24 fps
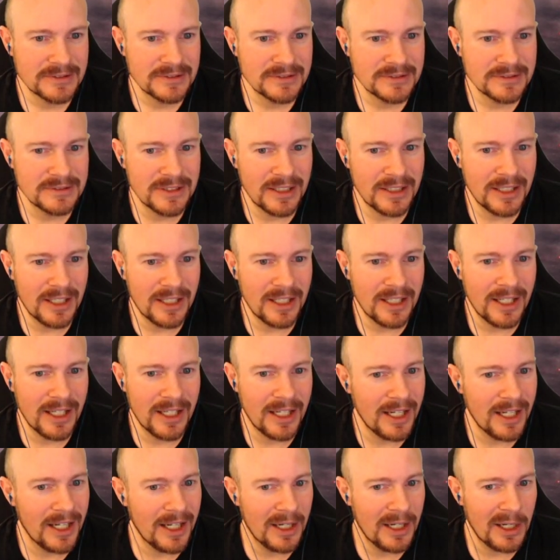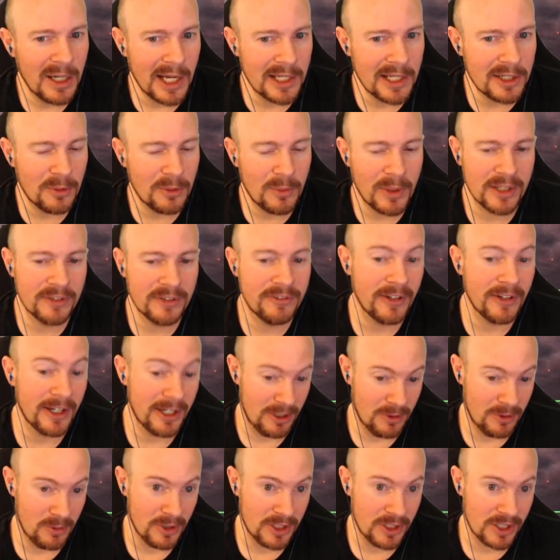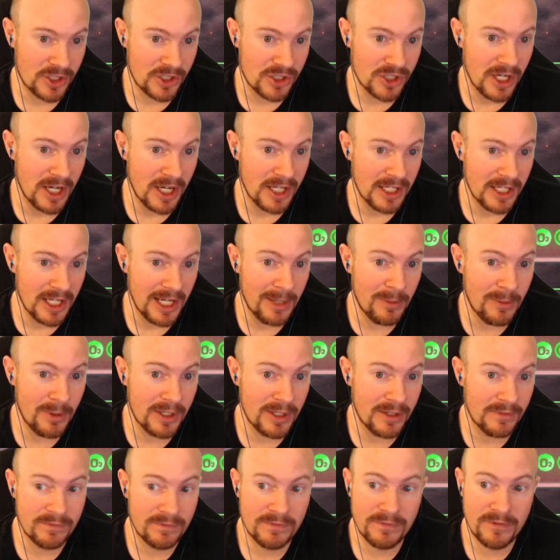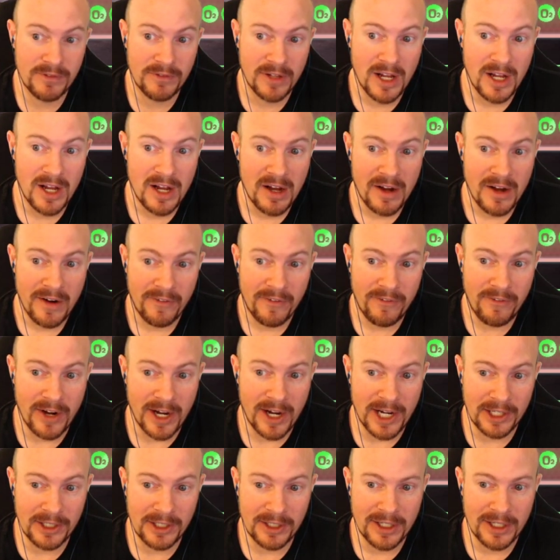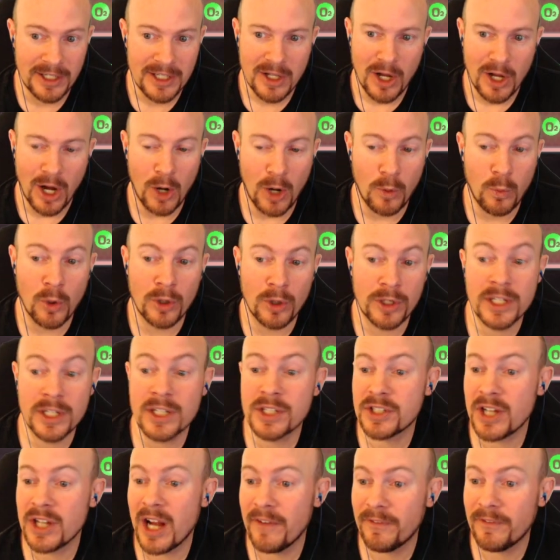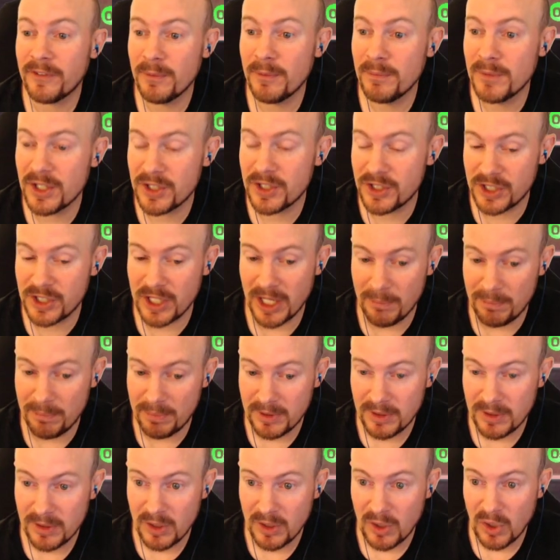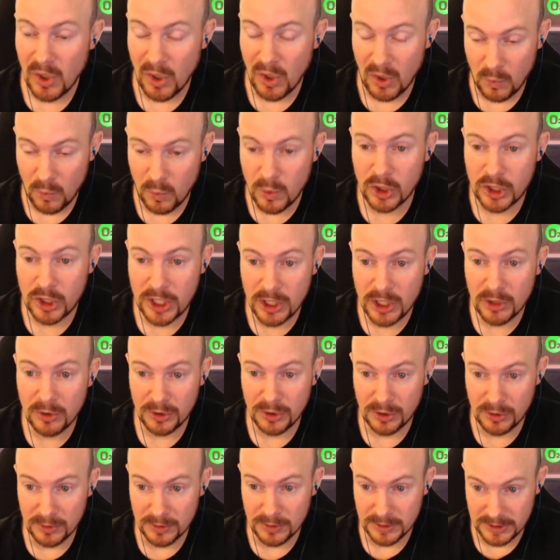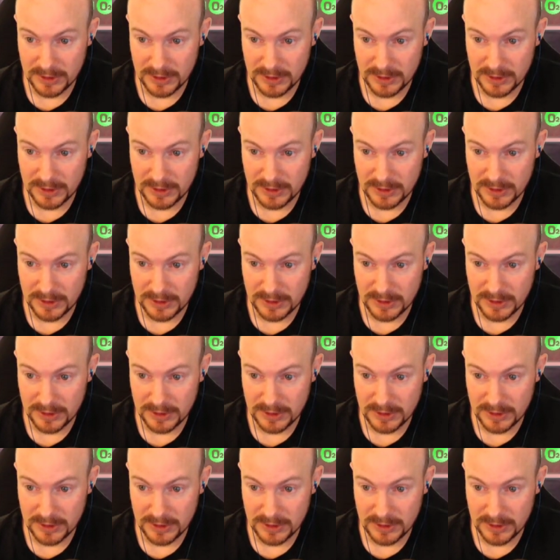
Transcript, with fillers: Uh, I don't want to fire a warning shot. I want to fire... A warning shot from this ship will kill you.